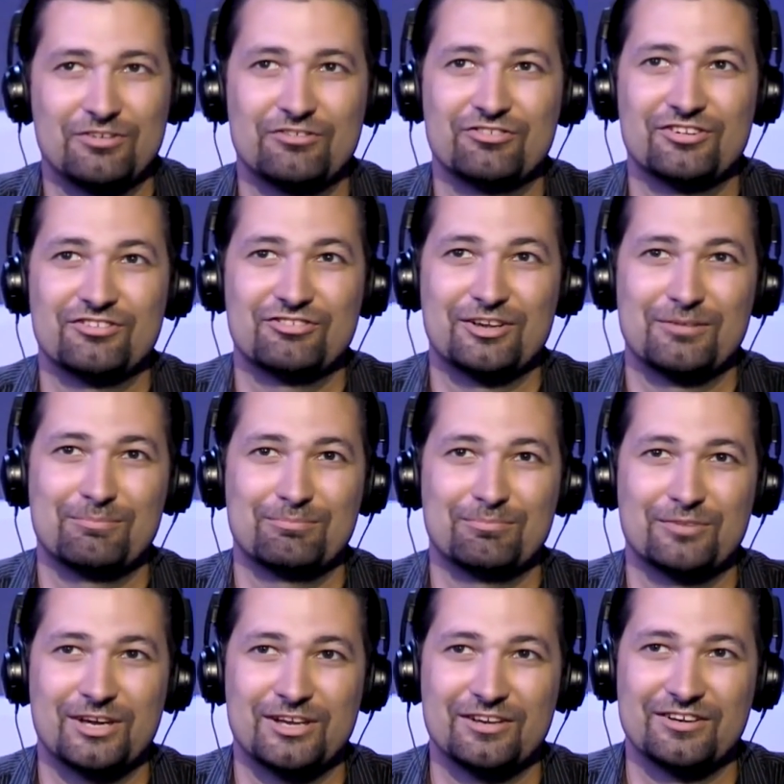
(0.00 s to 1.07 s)
you said something
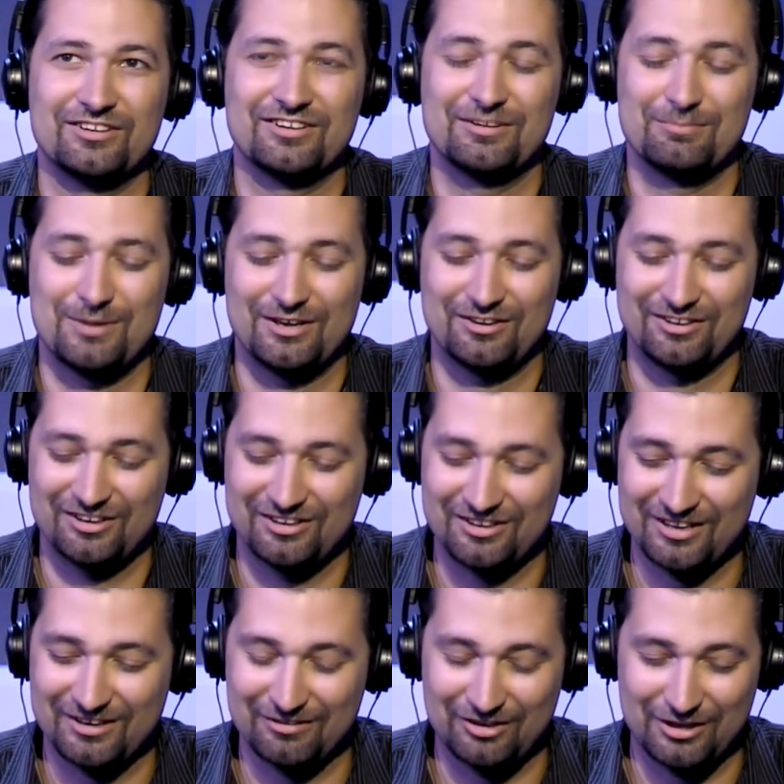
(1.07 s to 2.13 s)
uh, about uh, you
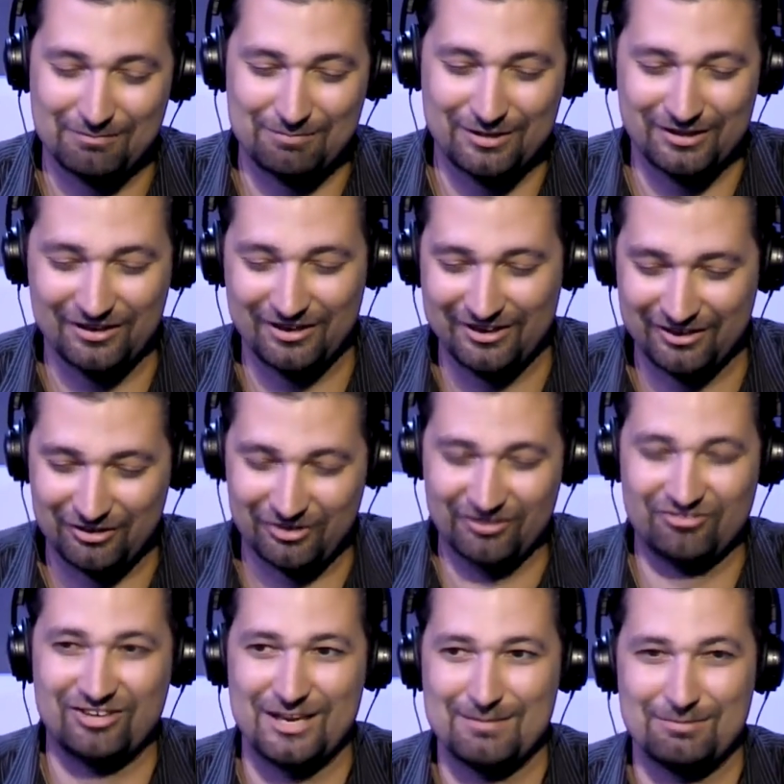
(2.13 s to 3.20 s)
can't like be at a
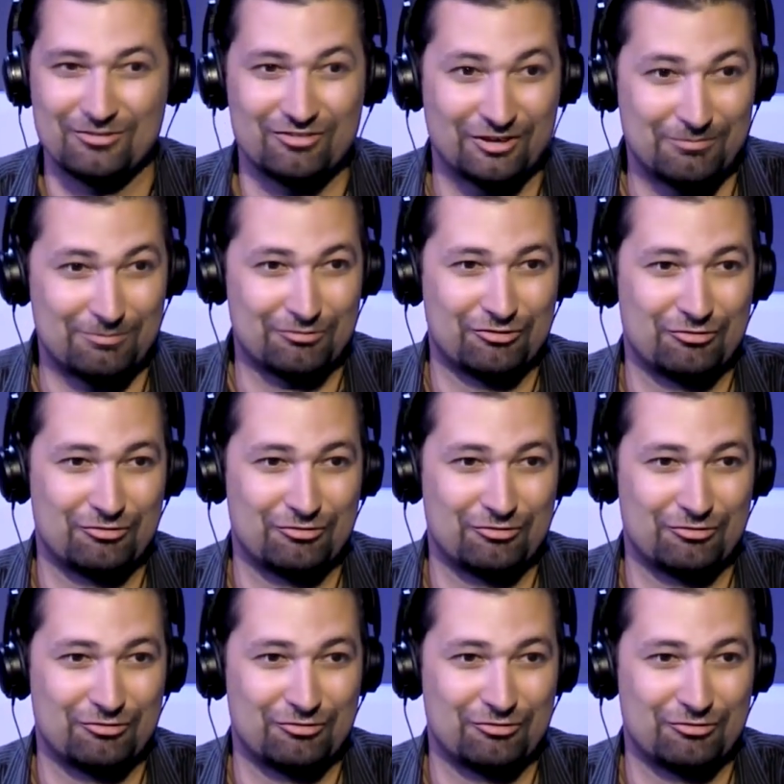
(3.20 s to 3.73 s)
college campus talking to a